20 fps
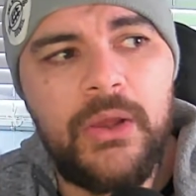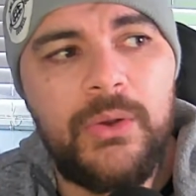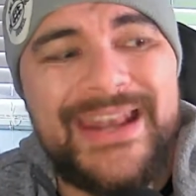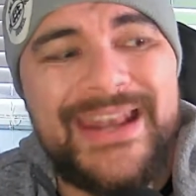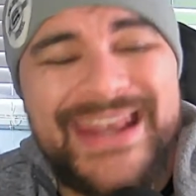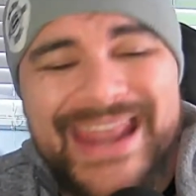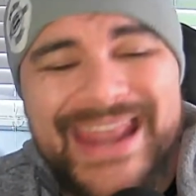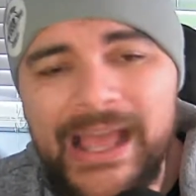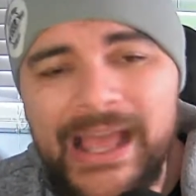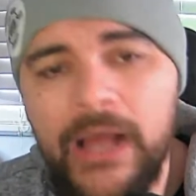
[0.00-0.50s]

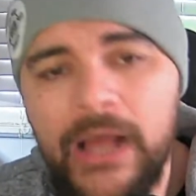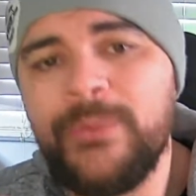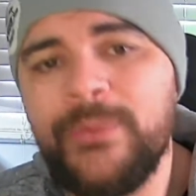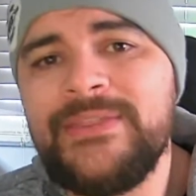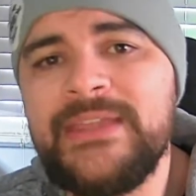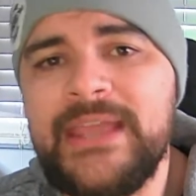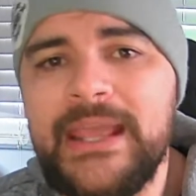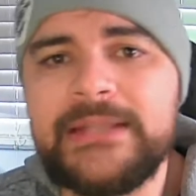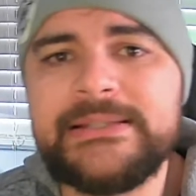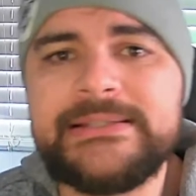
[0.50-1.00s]
now, with
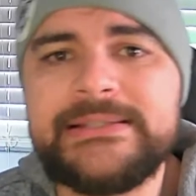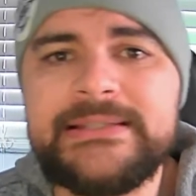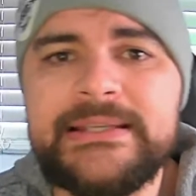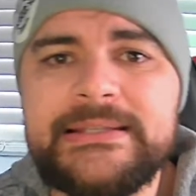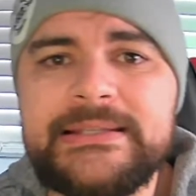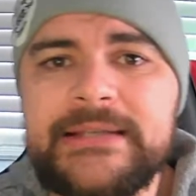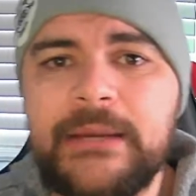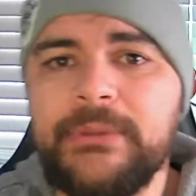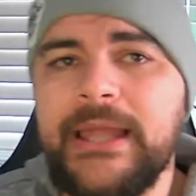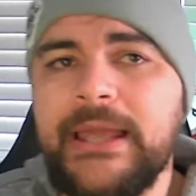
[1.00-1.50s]
the
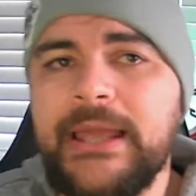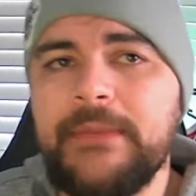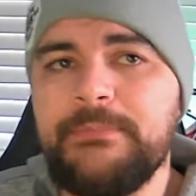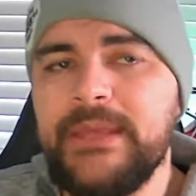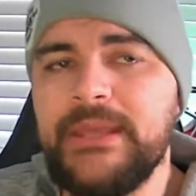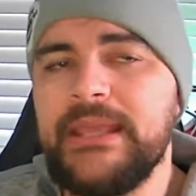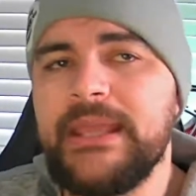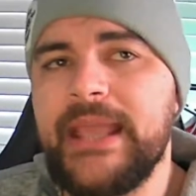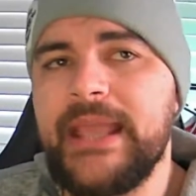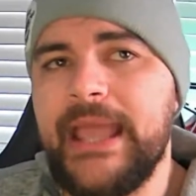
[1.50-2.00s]
NCAA
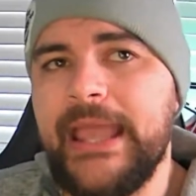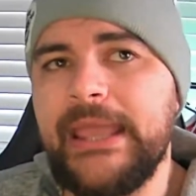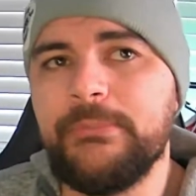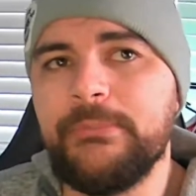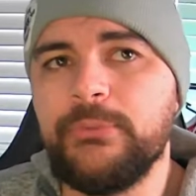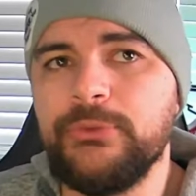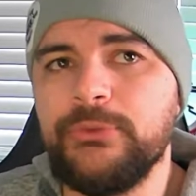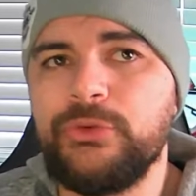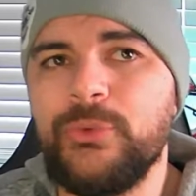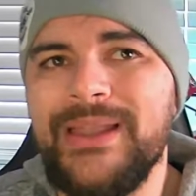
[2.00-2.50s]
being
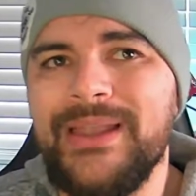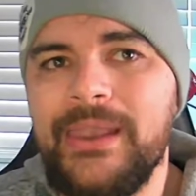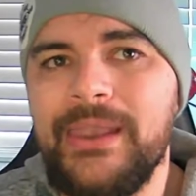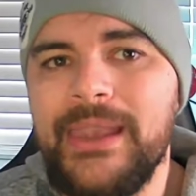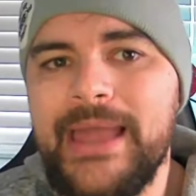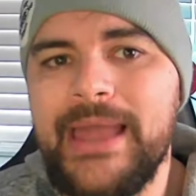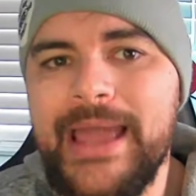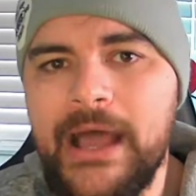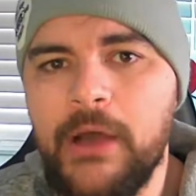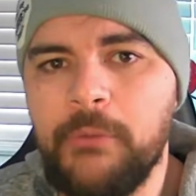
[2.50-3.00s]
able to
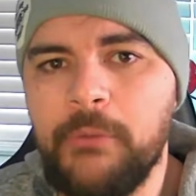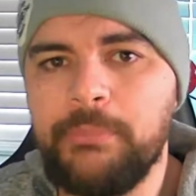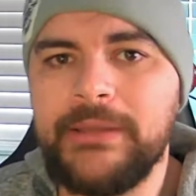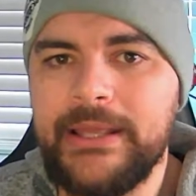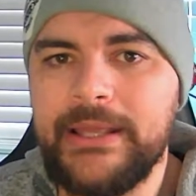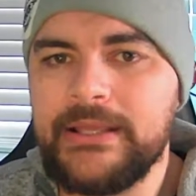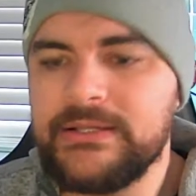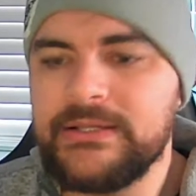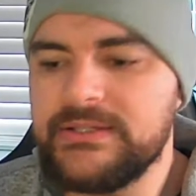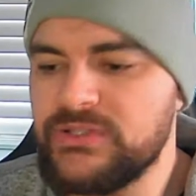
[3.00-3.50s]
allow
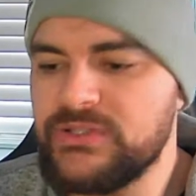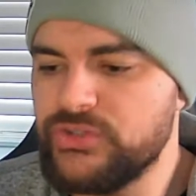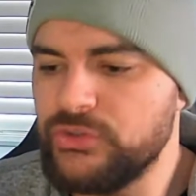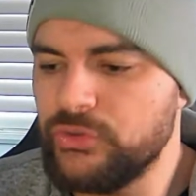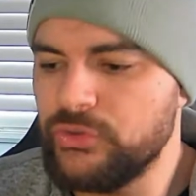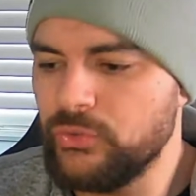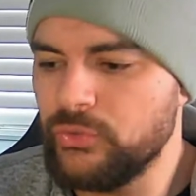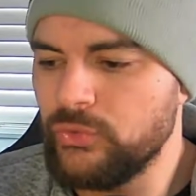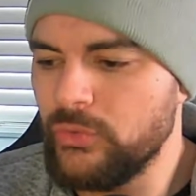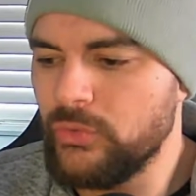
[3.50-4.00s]
players
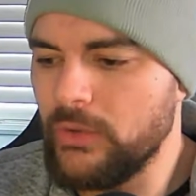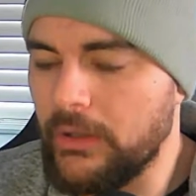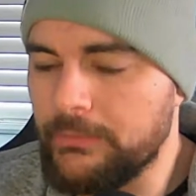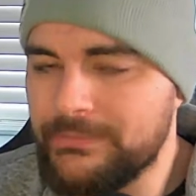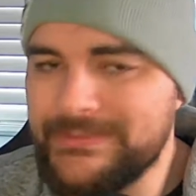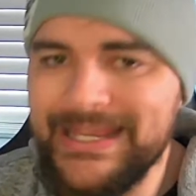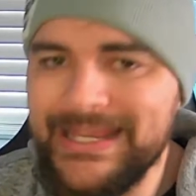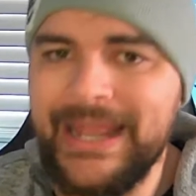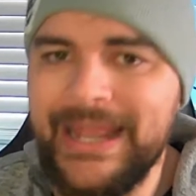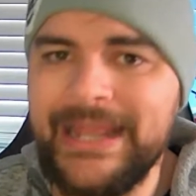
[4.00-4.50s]
to
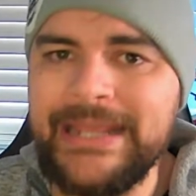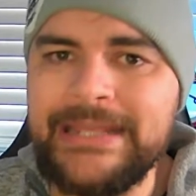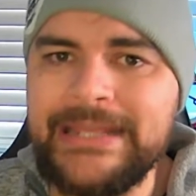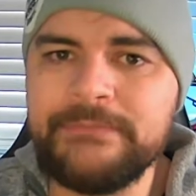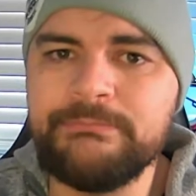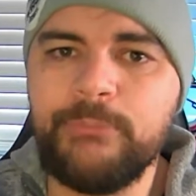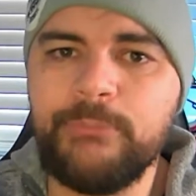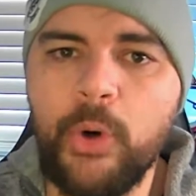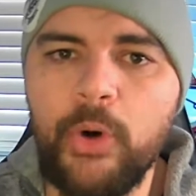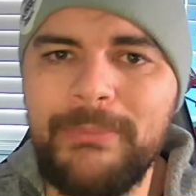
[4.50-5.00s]

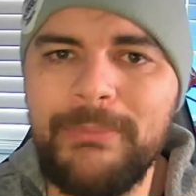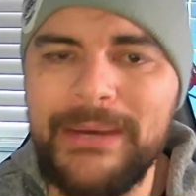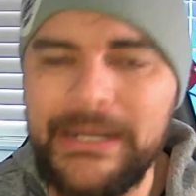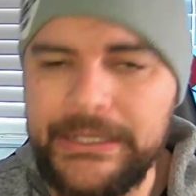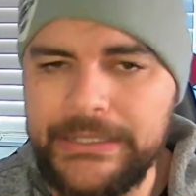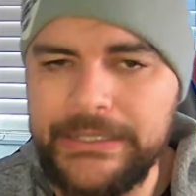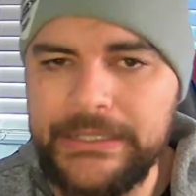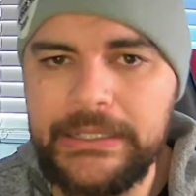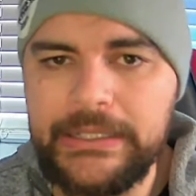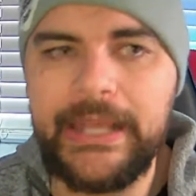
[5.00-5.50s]
obtain more
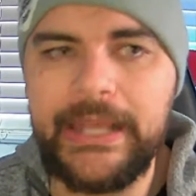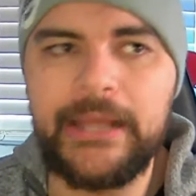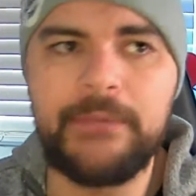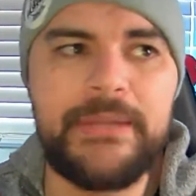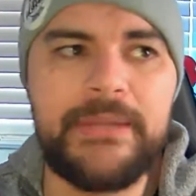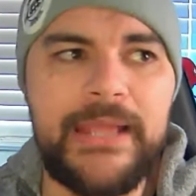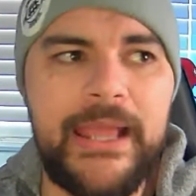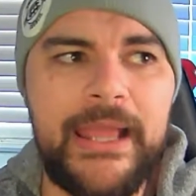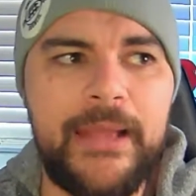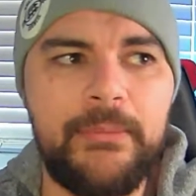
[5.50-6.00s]
money
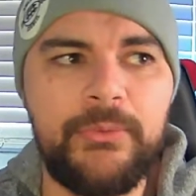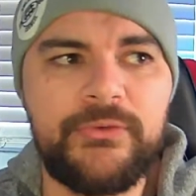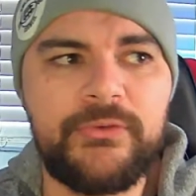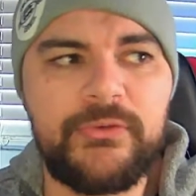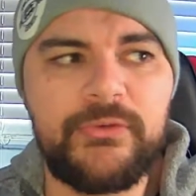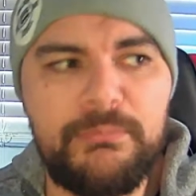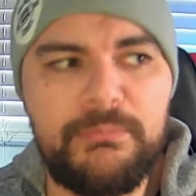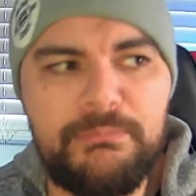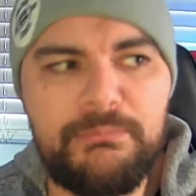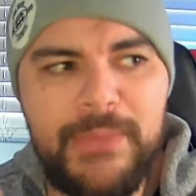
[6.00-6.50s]
and be able
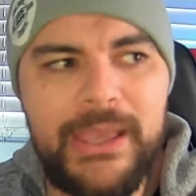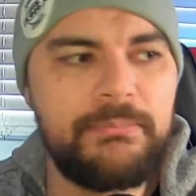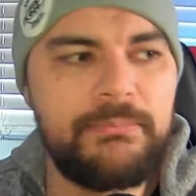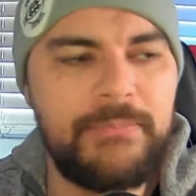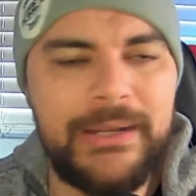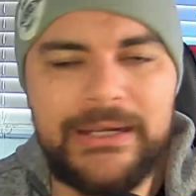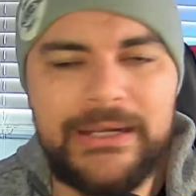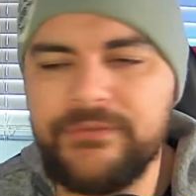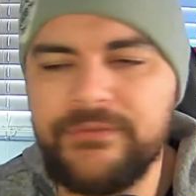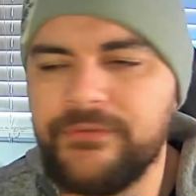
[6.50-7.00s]
to
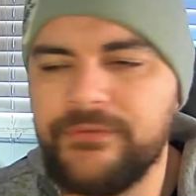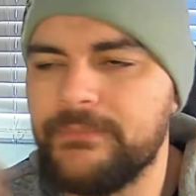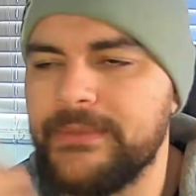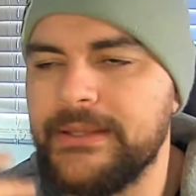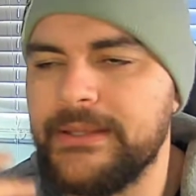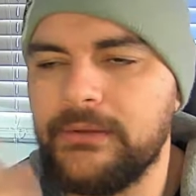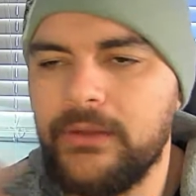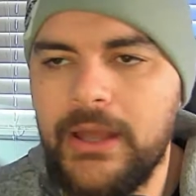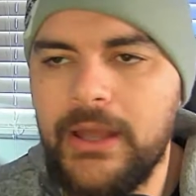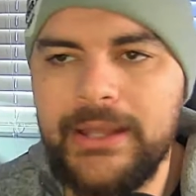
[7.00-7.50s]
make money from
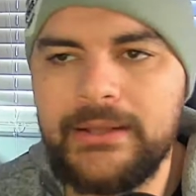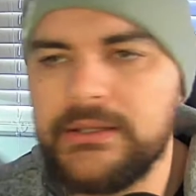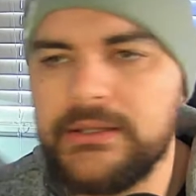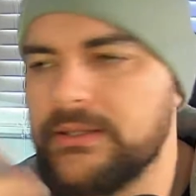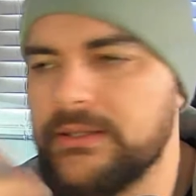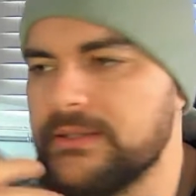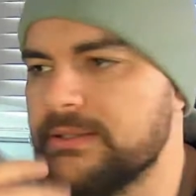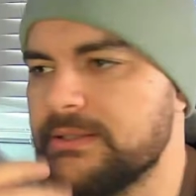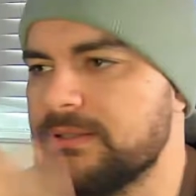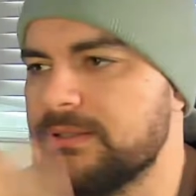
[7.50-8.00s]
their
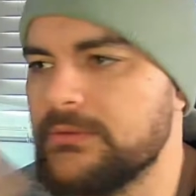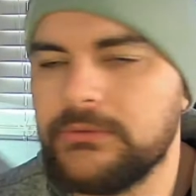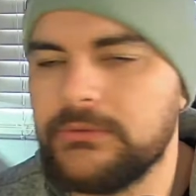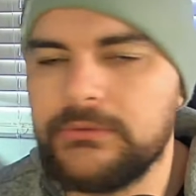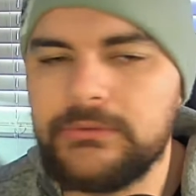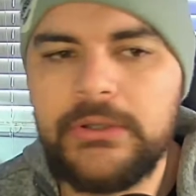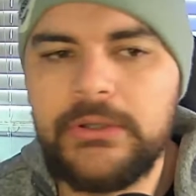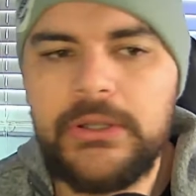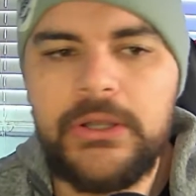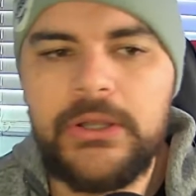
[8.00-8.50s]
likeness
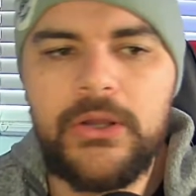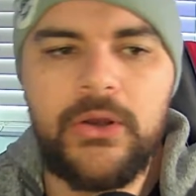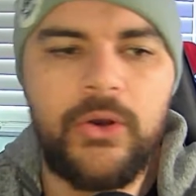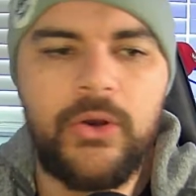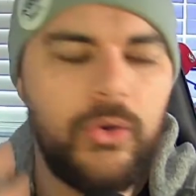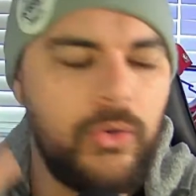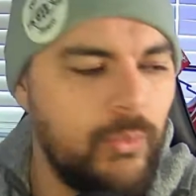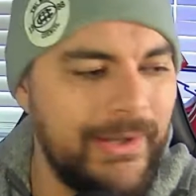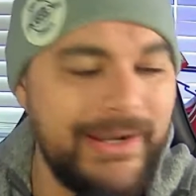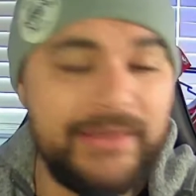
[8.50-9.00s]
or,
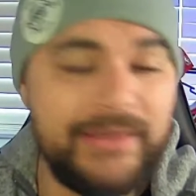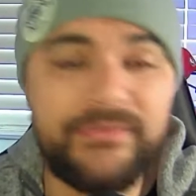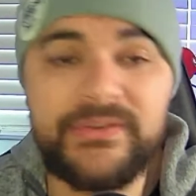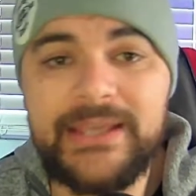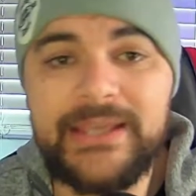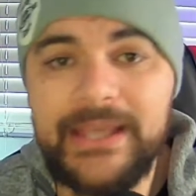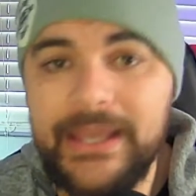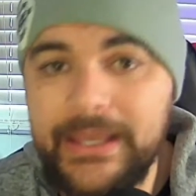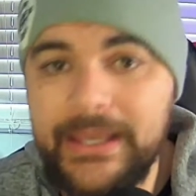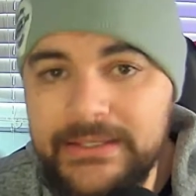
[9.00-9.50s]
or whatever
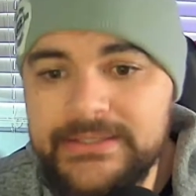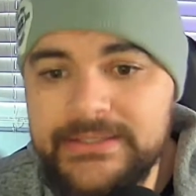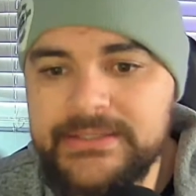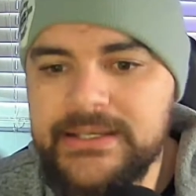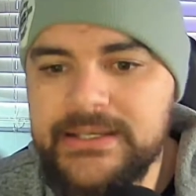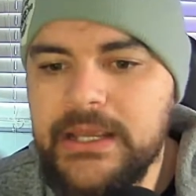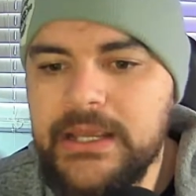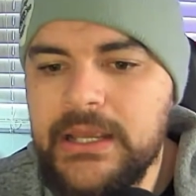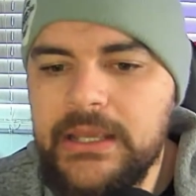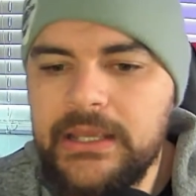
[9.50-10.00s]
the case,